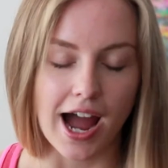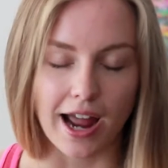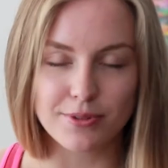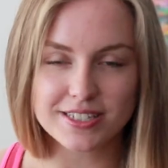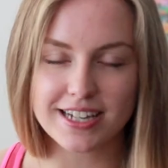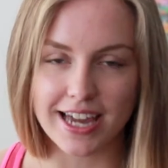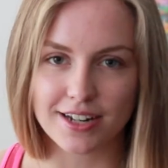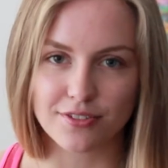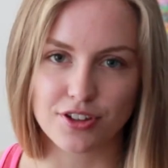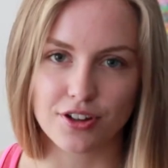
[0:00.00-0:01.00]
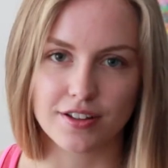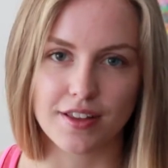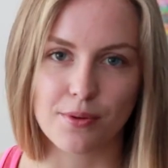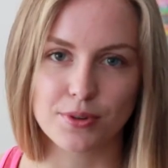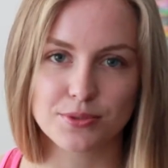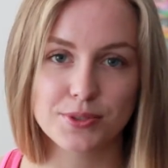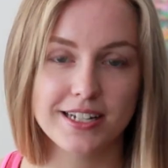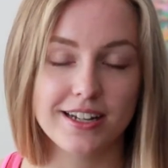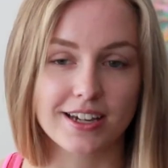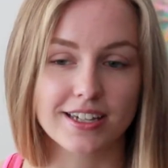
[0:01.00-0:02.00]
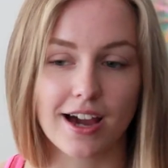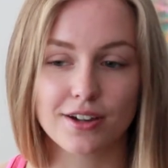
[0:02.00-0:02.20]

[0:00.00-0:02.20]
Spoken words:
I was the kind of girl that was really lucky.